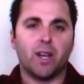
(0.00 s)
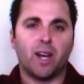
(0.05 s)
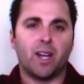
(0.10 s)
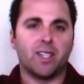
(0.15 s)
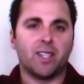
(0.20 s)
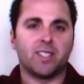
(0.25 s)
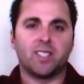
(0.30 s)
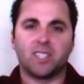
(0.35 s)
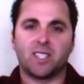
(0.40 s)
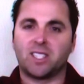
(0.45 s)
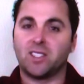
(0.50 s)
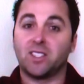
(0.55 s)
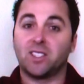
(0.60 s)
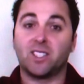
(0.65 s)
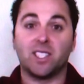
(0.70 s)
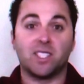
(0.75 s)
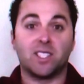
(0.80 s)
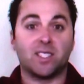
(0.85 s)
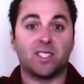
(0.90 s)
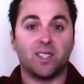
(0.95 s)
Uh, it's a
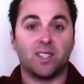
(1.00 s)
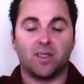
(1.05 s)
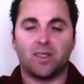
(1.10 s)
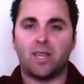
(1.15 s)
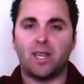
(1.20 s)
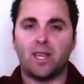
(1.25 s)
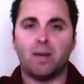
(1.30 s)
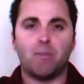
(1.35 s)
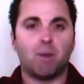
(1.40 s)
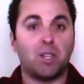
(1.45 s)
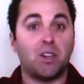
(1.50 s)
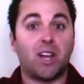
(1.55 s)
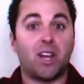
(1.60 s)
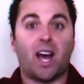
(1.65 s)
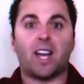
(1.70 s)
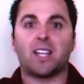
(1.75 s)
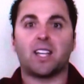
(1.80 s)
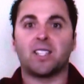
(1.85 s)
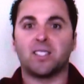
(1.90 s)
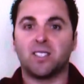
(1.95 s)
consistent theme, but you got
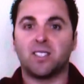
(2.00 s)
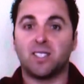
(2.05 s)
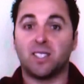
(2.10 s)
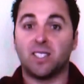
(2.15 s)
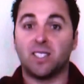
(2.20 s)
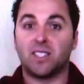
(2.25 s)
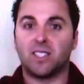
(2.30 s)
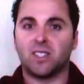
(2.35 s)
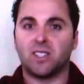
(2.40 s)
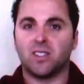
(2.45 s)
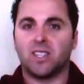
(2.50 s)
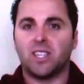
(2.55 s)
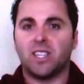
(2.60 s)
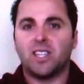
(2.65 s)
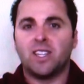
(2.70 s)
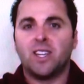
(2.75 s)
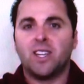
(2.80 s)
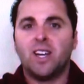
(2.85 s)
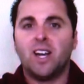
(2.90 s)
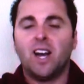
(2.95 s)
to
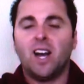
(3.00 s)
consistently